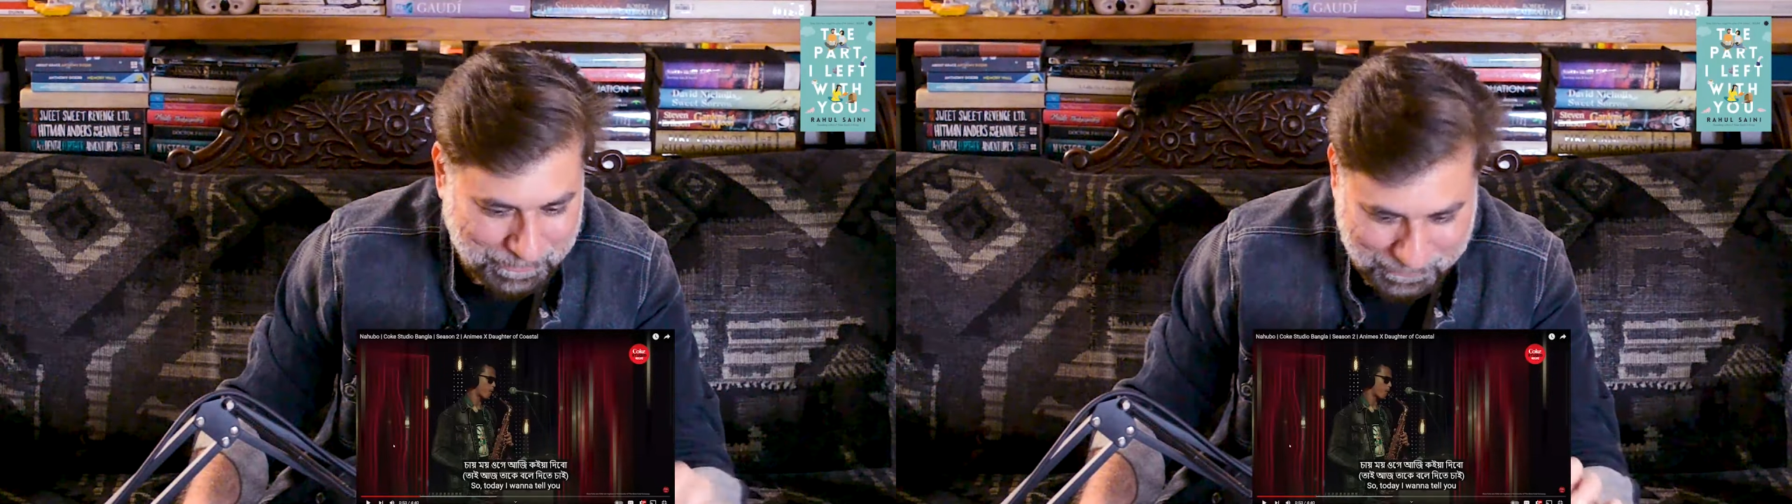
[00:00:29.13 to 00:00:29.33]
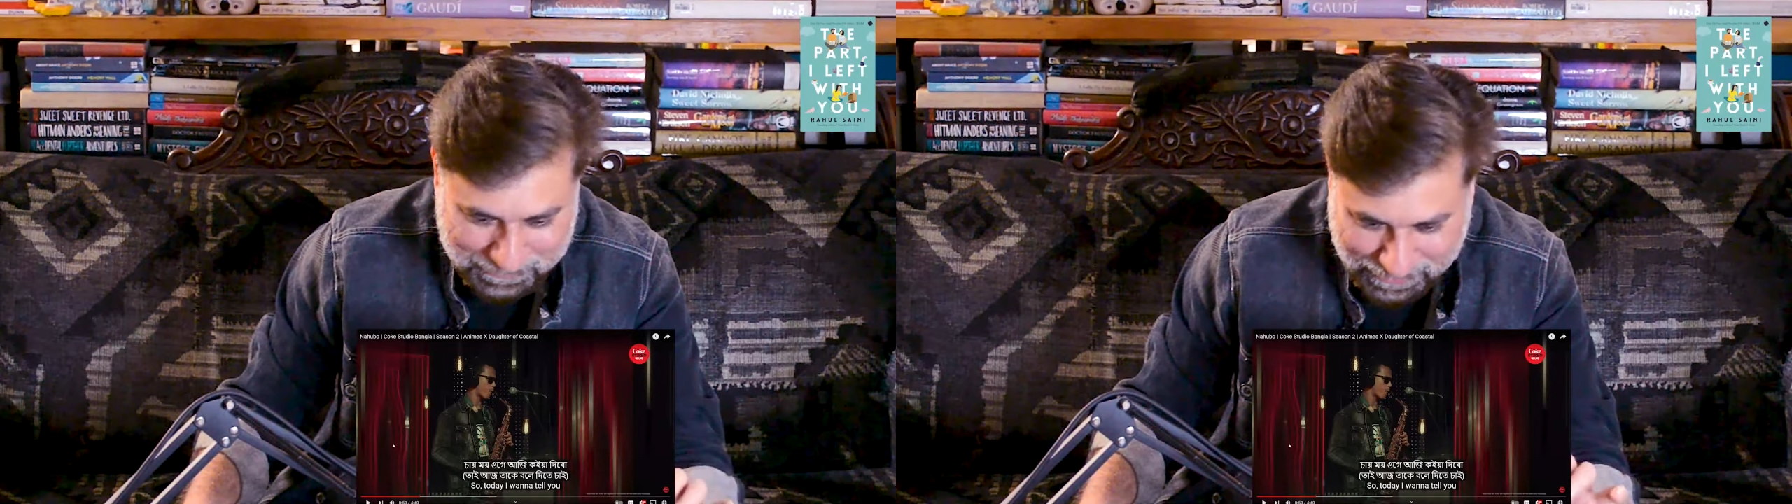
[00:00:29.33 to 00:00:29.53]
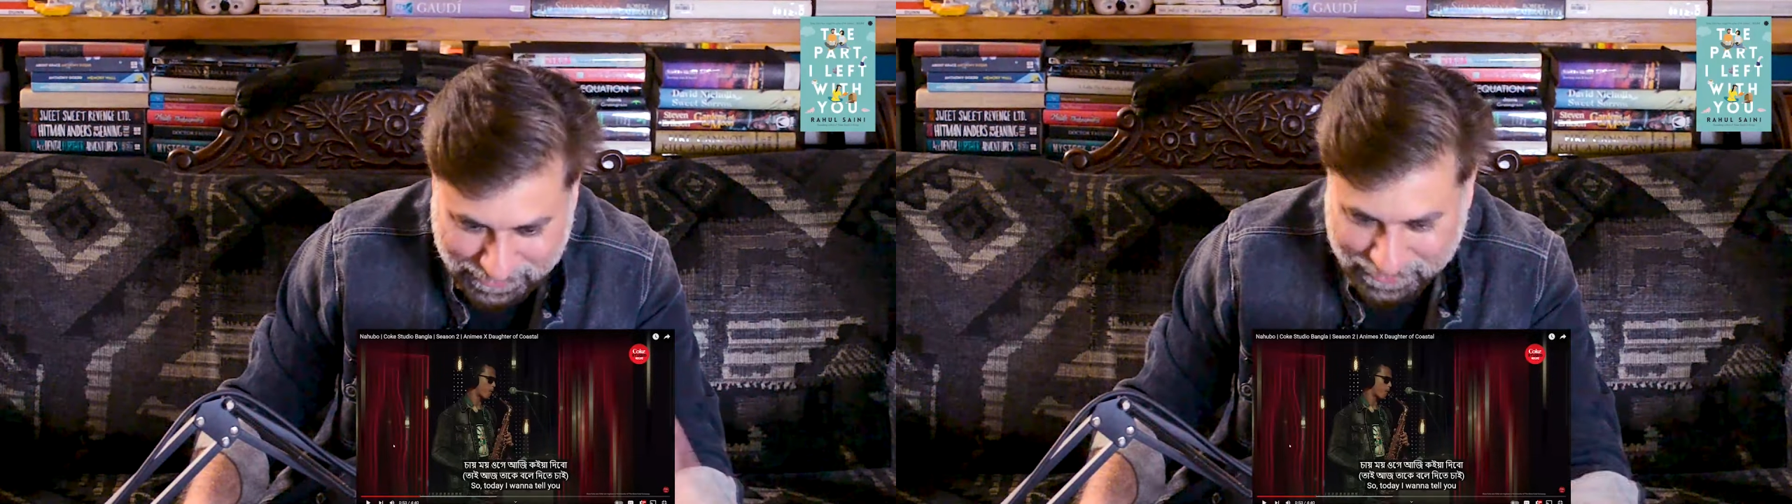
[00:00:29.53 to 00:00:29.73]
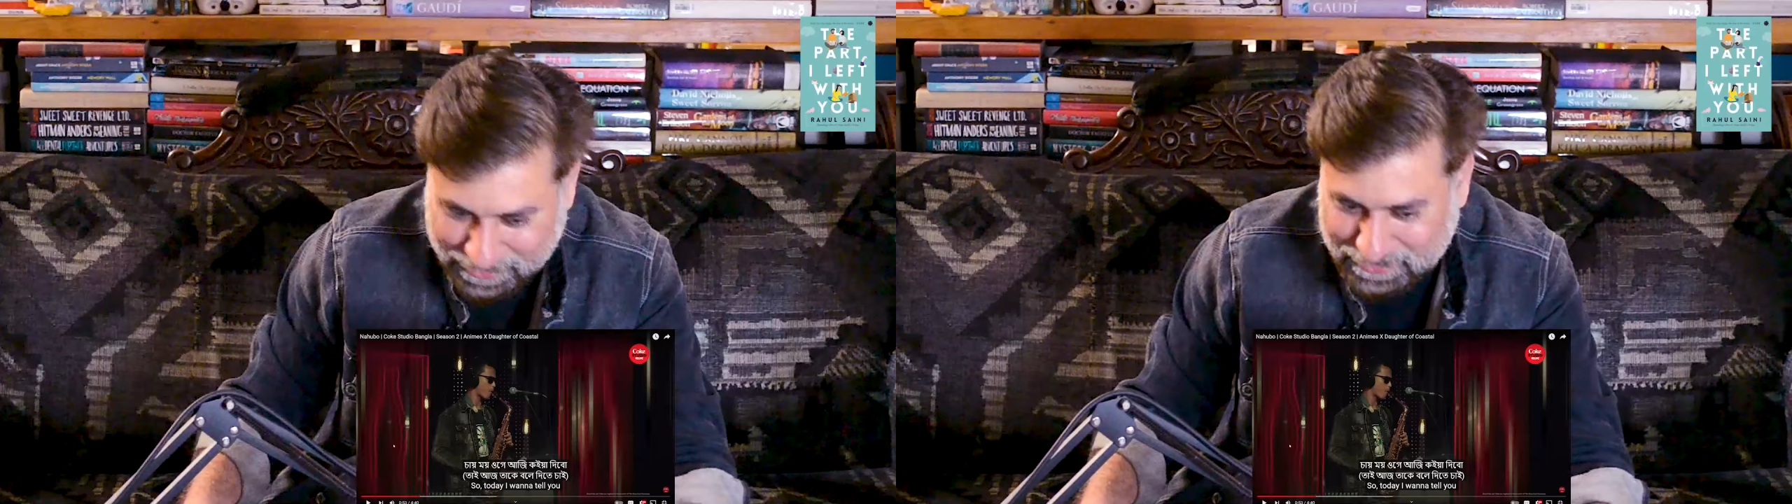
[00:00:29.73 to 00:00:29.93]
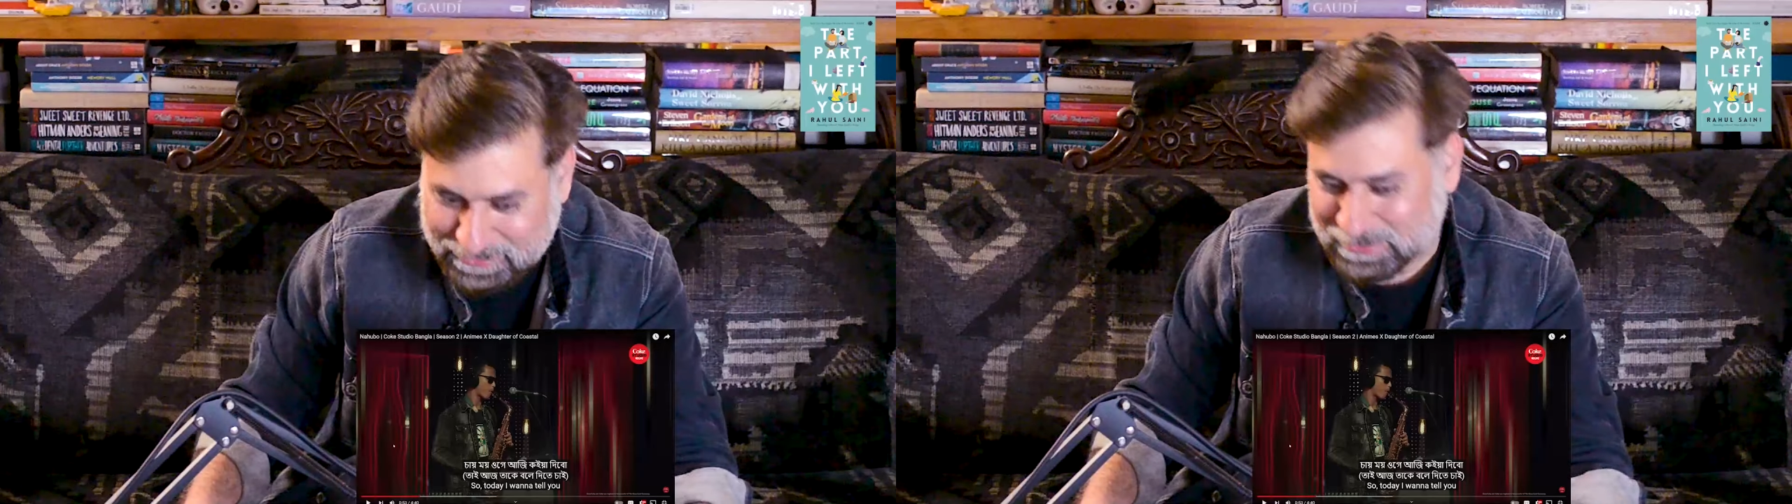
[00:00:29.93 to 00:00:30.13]
the
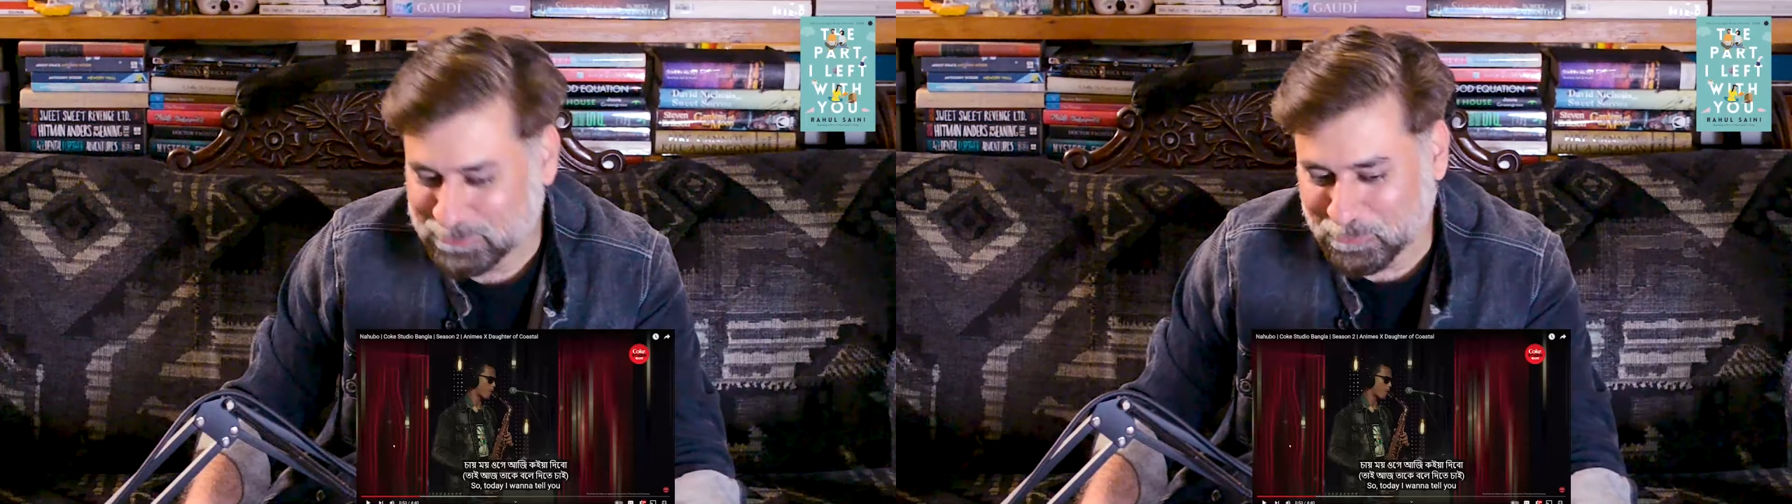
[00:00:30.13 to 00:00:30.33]
lyrics,